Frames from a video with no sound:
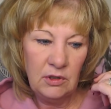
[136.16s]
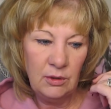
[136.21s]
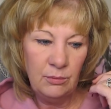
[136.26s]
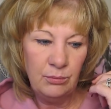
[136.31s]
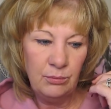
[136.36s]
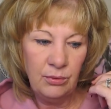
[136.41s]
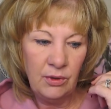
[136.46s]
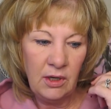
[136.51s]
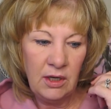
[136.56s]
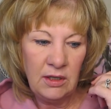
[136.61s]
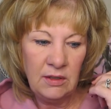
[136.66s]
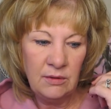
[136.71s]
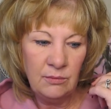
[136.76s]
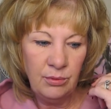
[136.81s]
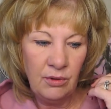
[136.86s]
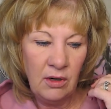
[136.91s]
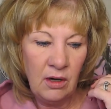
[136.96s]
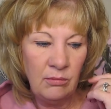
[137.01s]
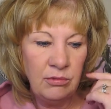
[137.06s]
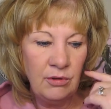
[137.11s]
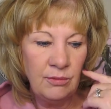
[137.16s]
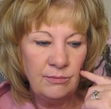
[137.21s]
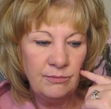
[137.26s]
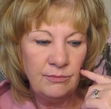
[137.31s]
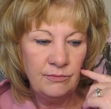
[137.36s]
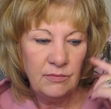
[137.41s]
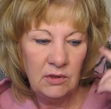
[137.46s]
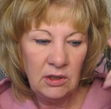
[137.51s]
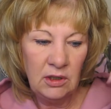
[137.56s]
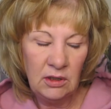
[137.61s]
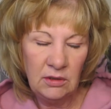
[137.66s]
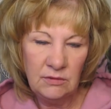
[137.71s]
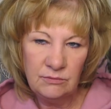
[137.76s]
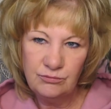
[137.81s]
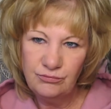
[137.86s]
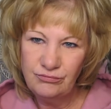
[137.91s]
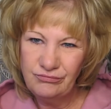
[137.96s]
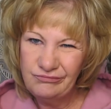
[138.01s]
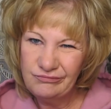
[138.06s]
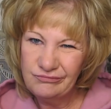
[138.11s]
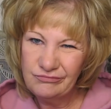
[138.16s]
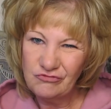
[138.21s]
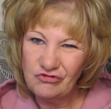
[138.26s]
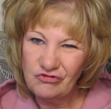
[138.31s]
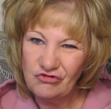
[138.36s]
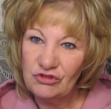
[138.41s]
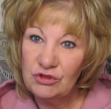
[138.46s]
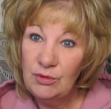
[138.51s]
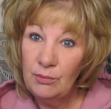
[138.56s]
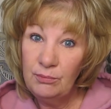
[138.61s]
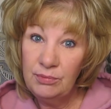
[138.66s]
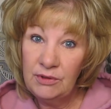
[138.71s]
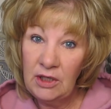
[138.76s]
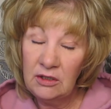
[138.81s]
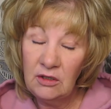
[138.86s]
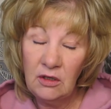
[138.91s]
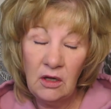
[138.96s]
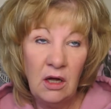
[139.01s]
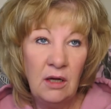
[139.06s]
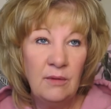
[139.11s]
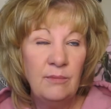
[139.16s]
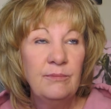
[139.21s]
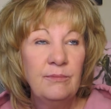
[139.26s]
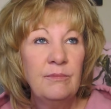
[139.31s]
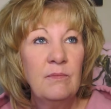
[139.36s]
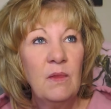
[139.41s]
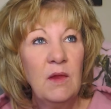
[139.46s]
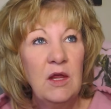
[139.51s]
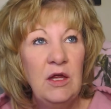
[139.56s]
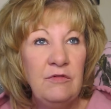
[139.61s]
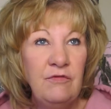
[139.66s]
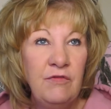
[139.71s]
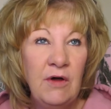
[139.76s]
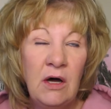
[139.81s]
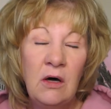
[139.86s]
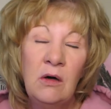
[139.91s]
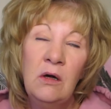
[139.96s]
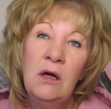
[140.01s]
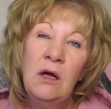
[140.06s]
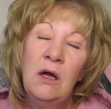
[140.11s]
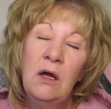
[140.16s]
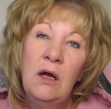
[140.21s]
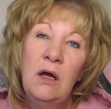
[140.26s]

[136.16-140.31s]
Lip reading: brain problem, a blood clot, he fell.